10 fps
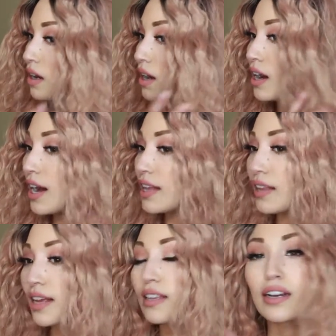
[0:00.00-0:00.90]
Uh, I
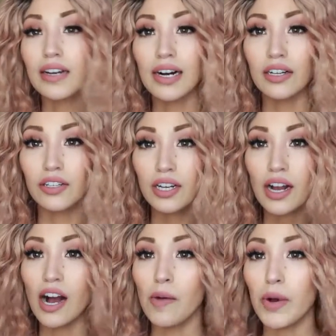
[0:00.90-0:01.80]
like the color
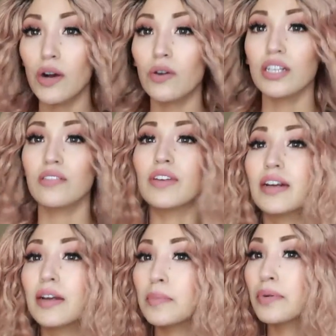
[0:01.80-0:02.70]
combo, it's
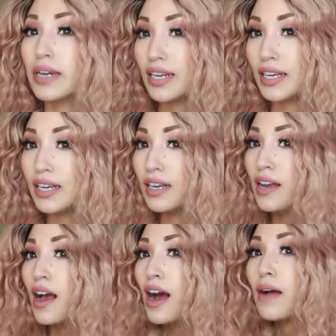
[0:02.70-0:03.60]
very pretty.
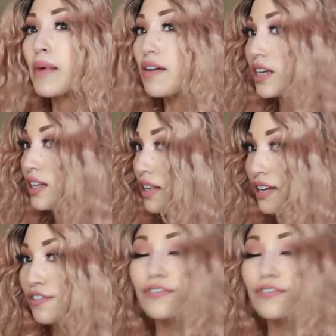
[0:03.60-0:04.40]
I'm having a lot of